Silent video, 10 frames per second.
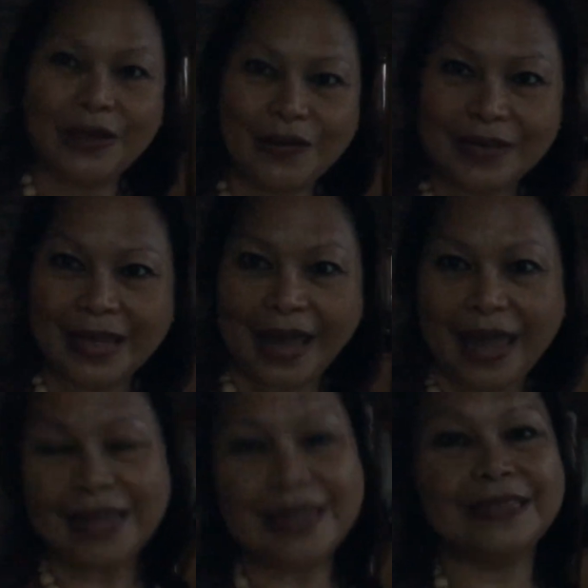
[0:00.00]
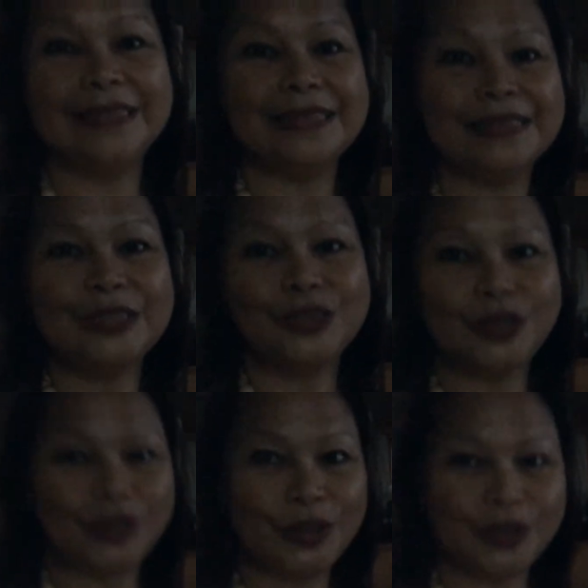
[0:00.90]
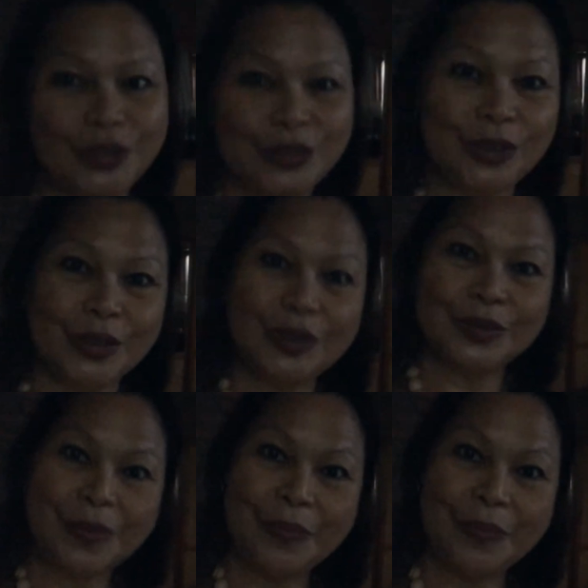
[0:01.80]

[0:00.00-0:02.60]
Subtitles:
Okay, talk to you soon.